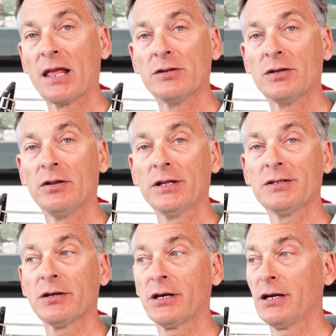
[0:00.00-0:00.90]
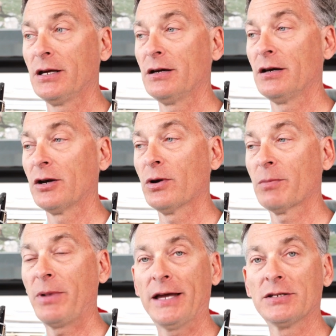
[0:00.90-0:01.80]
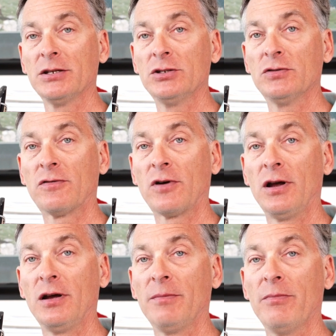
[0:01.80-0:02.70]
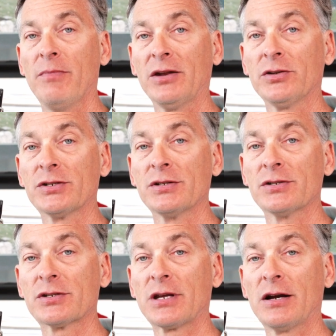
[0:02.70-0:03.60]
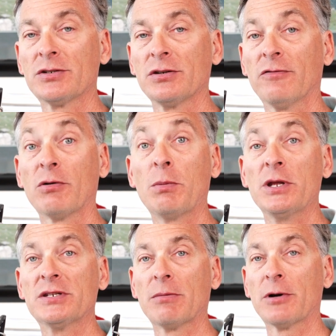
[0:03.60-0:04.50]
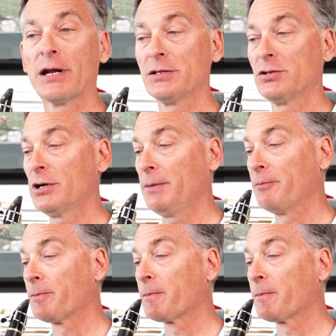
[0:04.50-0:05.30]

So let's look at a quick passage from Mendelssohn's Scherzo from A Midsummer Night's Dream.